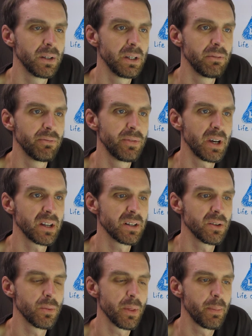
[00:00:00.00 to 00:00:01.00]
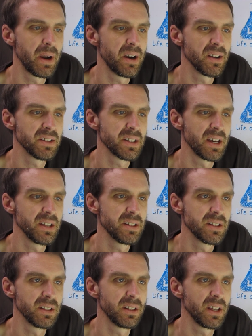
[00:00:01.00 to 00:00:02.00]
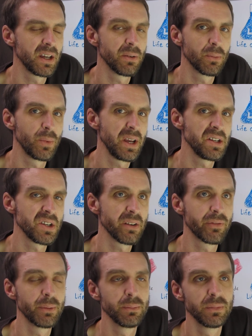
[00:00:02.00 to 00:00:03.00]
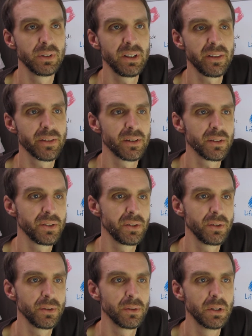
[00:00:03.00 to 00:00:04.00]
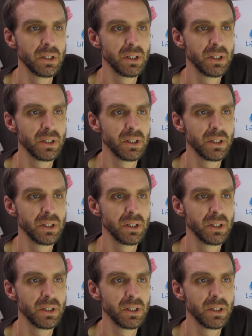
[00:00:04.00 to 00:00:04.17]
infected with parasites and they ranging from lethal to,